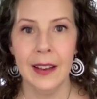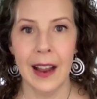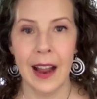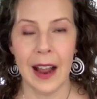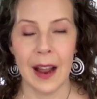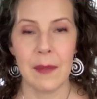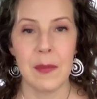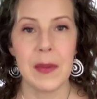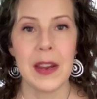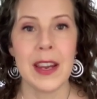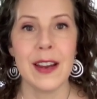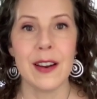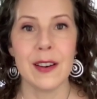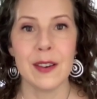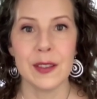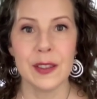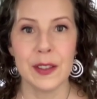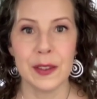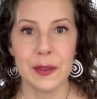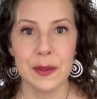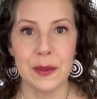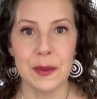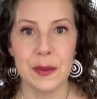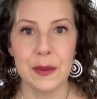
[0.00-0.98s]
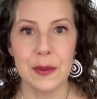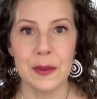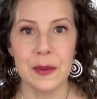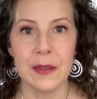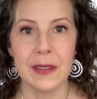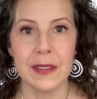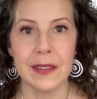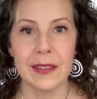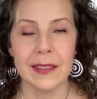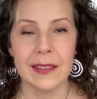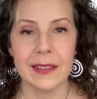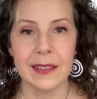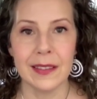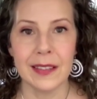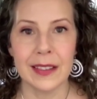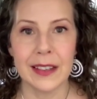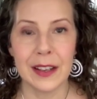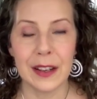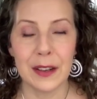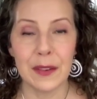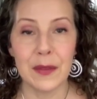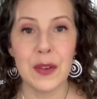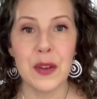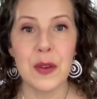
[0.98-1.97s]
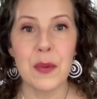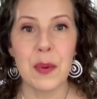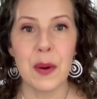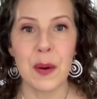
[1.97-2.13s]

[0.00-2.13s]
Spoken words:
I'm here to give you